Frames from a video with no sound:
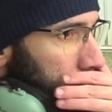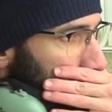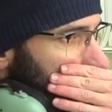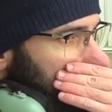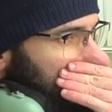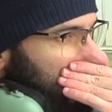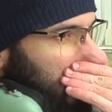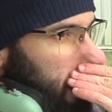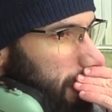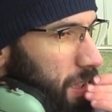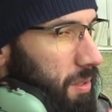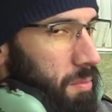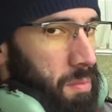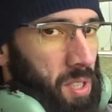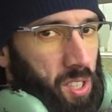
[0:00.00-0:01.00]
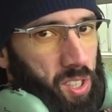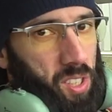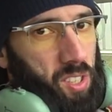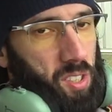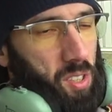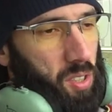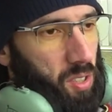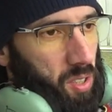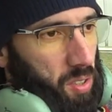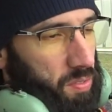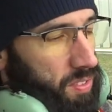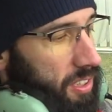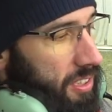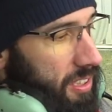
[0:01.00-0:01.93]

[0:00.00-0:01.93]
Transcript: before the admission of the